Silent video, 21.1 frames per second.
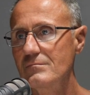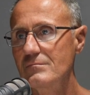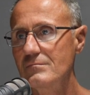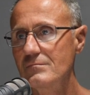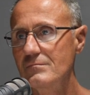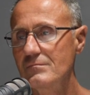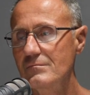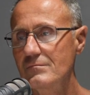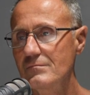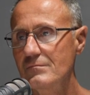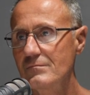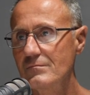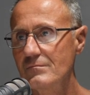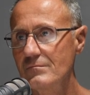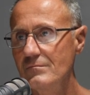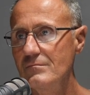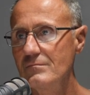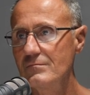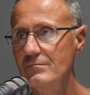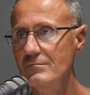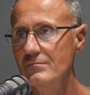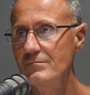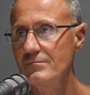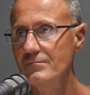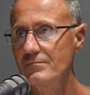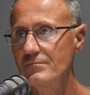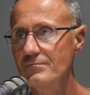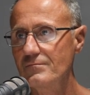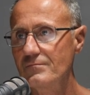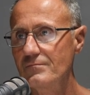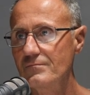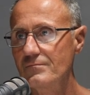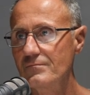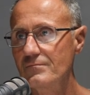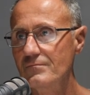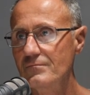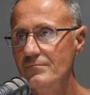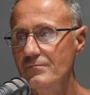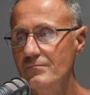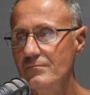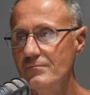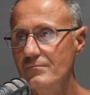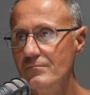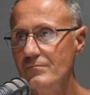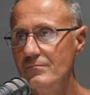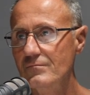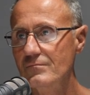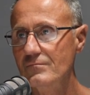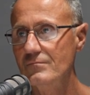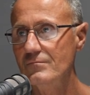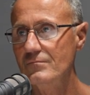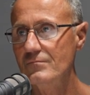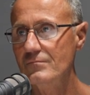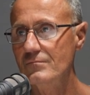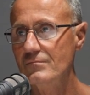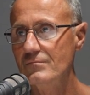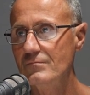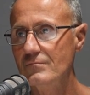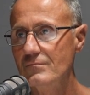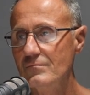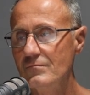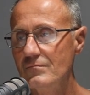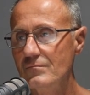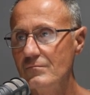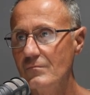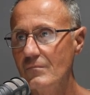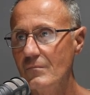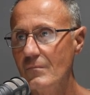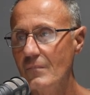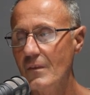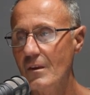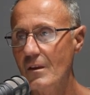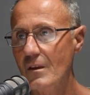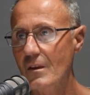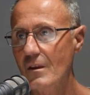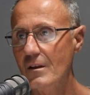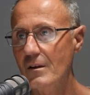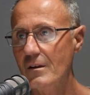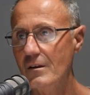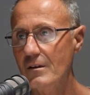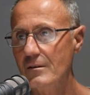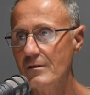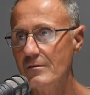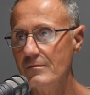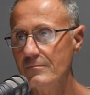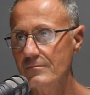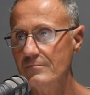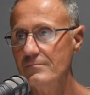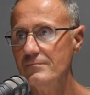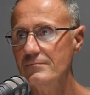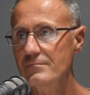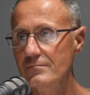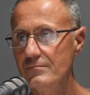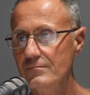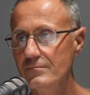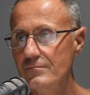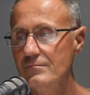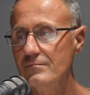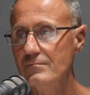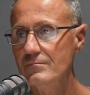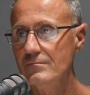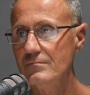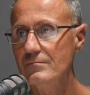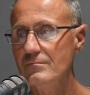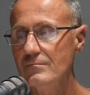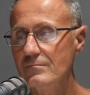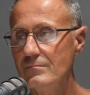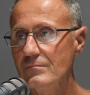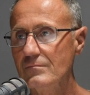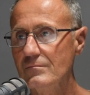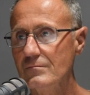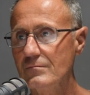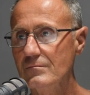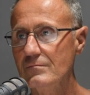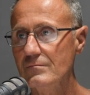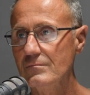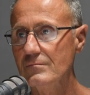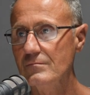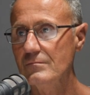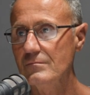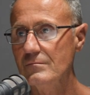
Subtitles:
(silent)